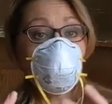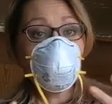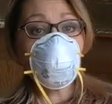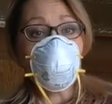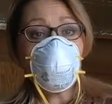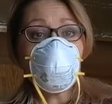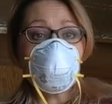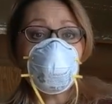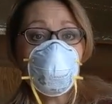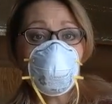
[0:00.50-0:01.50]
Do you know
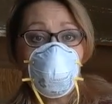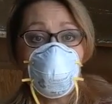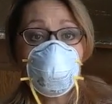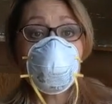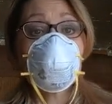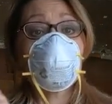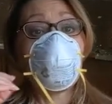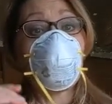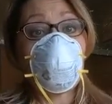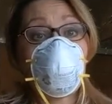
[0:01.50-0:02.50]
what these masks
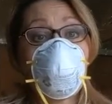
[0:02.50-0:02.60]
can